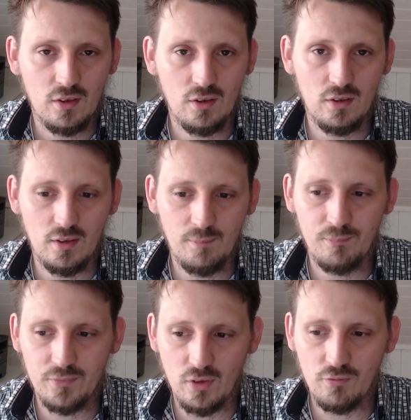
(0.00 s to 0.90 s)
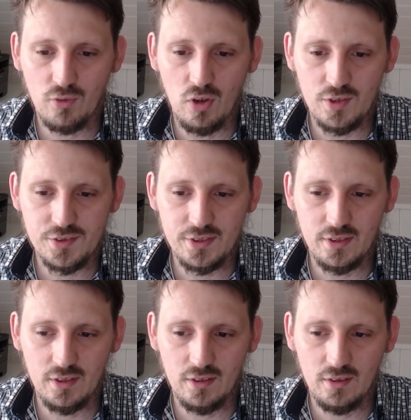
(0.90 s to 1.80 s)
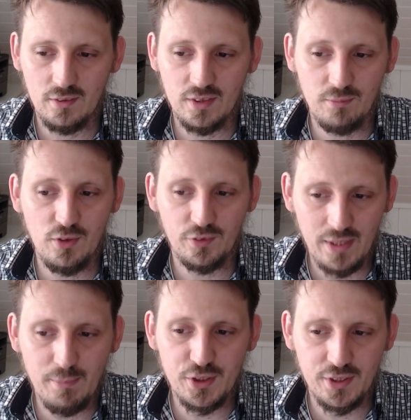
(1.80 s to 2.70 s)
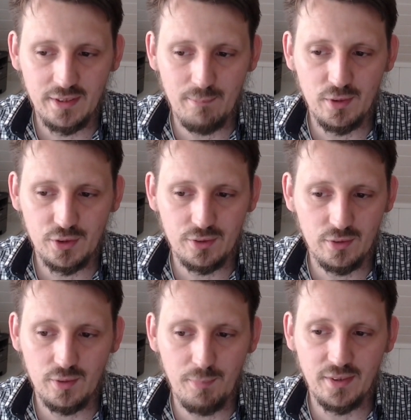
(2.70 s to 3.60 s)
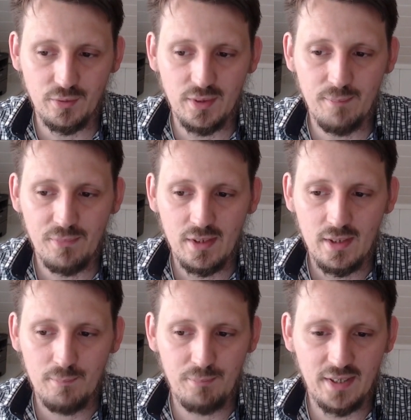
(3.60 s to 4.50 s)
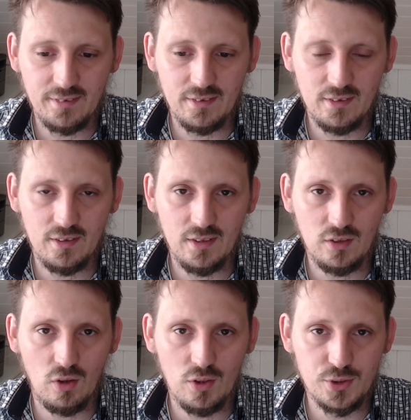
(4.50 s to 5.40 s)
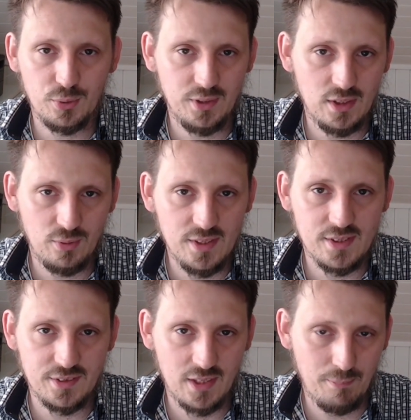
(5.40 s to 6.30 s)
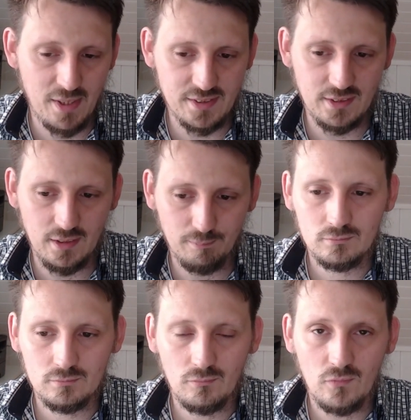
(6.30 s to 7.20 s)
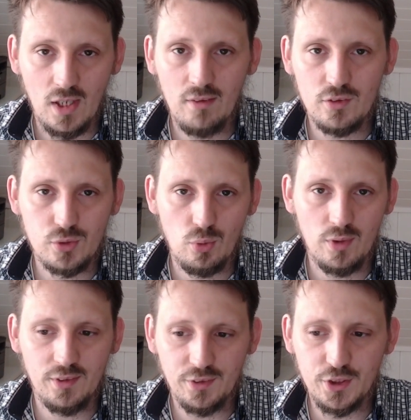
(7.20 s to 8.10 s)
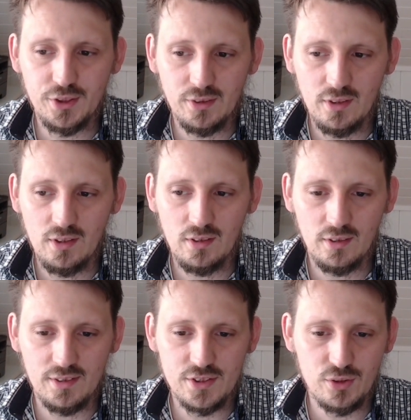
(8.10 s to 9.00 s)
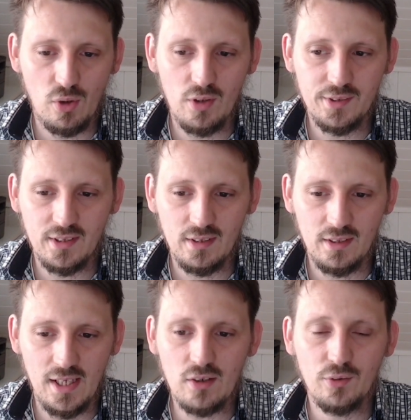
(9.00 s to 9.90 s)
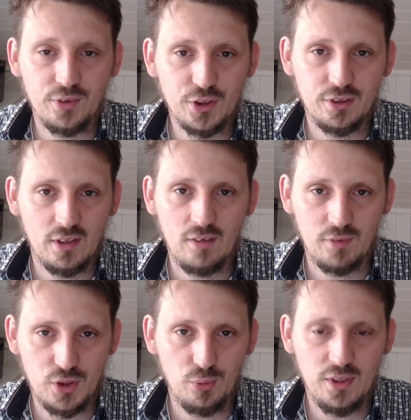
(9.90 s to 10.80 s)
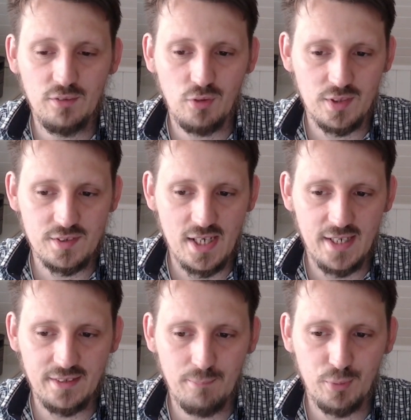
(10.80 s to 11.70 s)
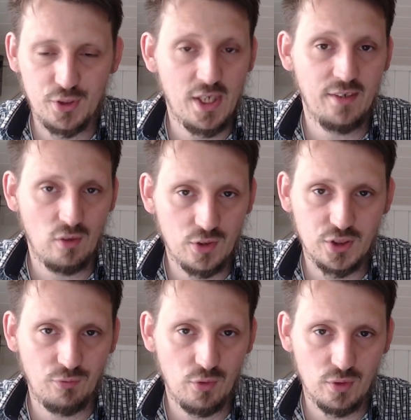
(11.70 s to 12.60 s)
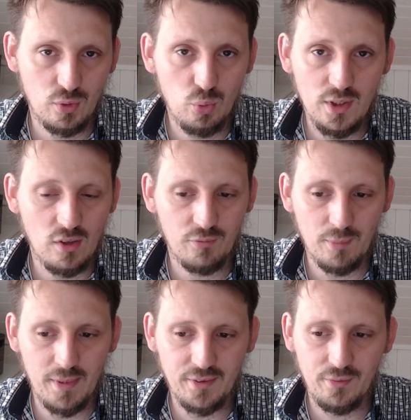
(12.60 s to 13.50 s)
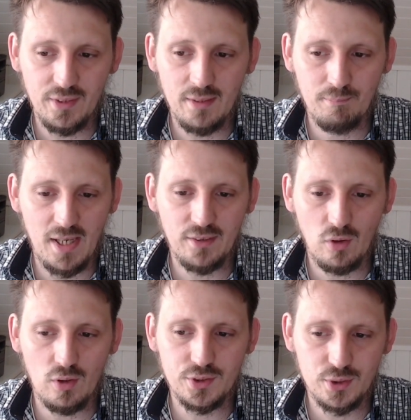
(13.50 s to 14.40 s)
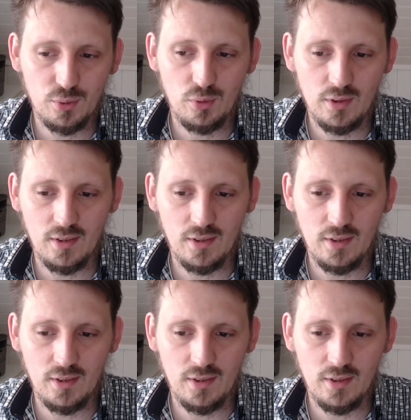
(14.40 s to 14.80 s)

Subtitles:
of course it will not damage the battery, but it also decreases the capacity. So an additional installed air conditioner, which you need for this high temperature and also for the cooling of the battery, might also